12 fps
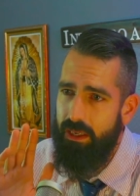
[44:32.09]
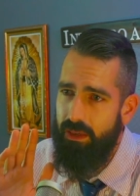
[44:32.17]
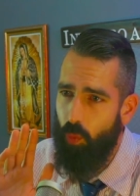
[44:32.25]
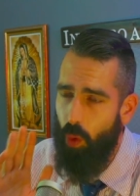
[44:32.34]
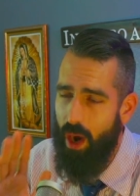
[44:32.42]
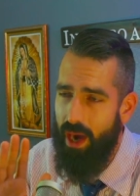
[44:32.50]

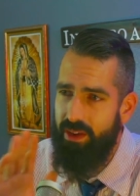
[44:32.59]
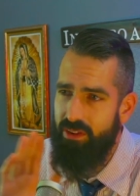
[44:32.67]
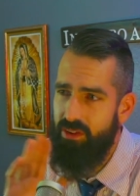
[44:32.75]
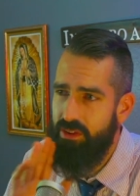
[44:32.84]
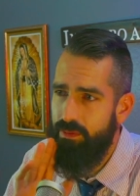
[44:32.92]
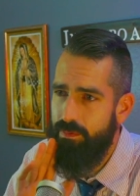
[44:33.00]

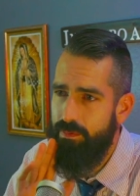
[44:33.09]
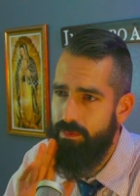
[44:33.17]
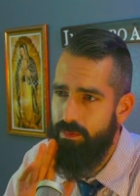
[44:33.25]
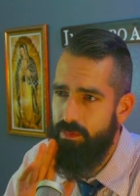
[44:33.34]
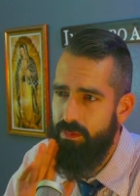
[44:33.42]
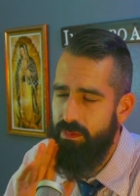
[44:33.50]
Wise?
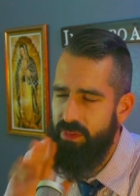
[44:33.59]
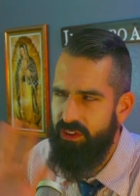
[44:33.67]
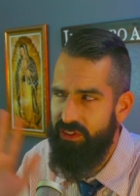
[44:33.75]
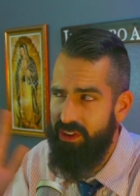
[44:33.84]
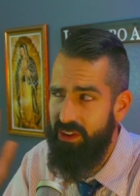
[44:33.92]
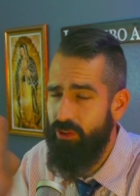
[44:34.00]
He
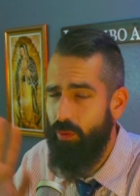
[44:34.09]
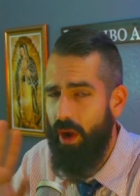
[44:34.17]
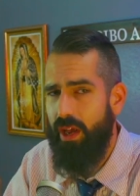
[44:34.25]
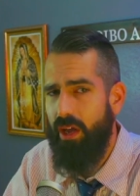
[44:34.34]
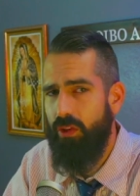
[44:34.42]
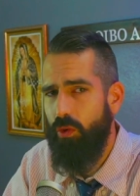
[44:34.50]
sees the
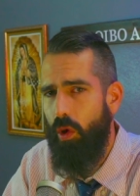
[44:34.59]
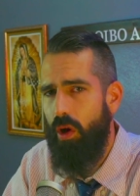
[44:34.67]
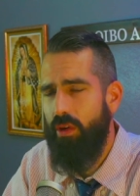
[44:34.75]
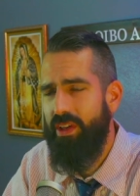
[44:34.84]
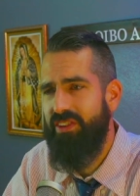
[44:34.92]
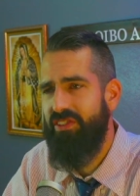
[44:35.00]
writing on the wall.
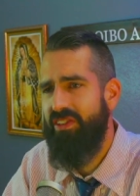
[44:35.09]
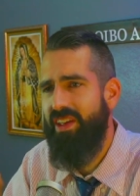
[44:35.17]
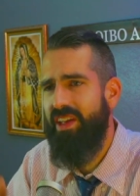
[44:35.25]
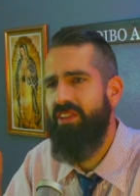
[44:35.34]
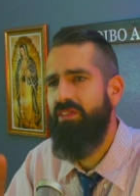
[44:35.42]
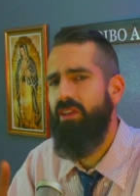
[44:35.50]
He
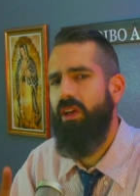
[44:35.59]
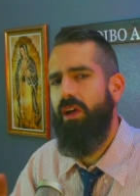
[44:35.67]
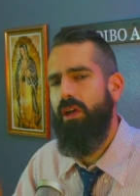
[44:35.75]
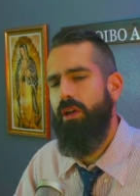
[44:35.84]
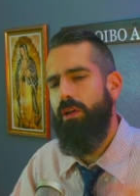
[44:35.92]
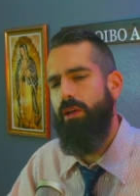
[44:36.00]
sees,
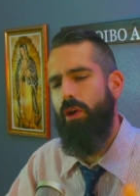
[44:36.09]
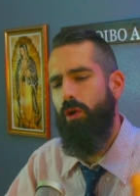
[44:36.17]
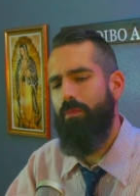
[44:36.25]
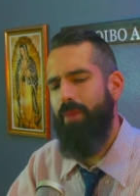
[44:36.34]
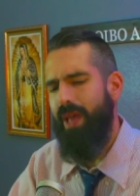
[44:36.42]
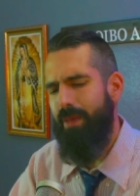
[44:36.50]
you know,
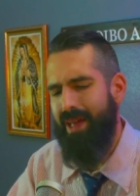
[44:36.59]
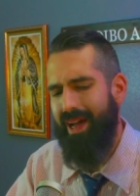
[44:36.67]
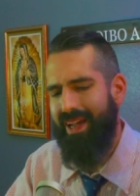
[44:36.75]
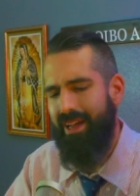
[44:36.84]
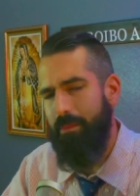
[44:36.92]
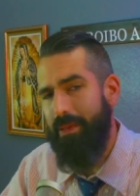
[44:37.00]
maybe I
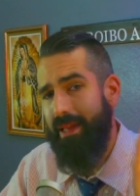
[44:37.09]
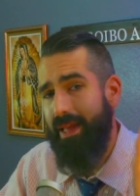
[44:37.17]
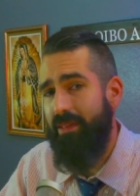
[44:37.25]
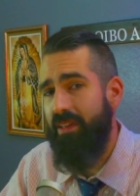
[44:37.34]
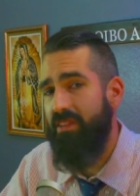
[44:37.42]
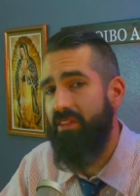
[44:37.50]
can play
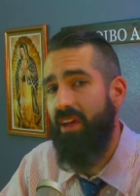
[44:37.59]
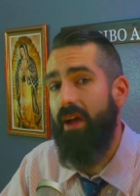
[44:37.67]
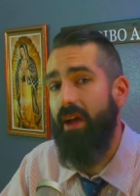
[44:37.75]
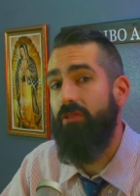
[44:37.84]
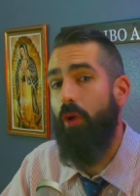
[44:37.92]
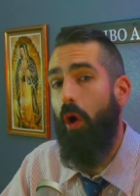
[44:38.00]
these
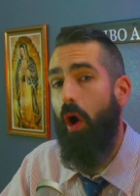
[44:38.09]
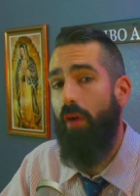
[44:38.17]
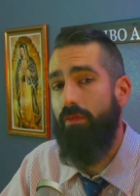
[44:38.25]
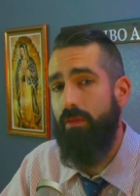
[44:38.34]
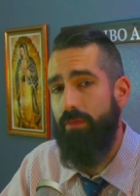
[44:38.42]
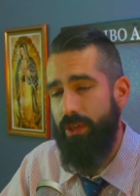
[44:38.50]
guys off
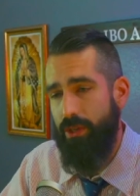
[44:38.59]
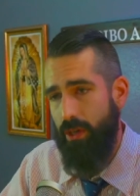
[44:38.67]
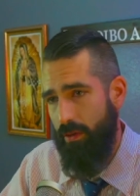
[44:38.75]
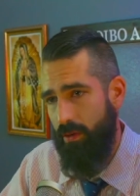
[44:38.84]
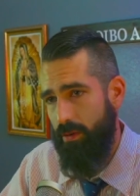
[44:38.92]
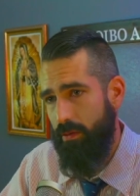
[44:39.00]
of each
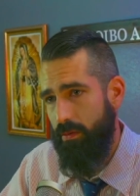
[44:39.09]
other.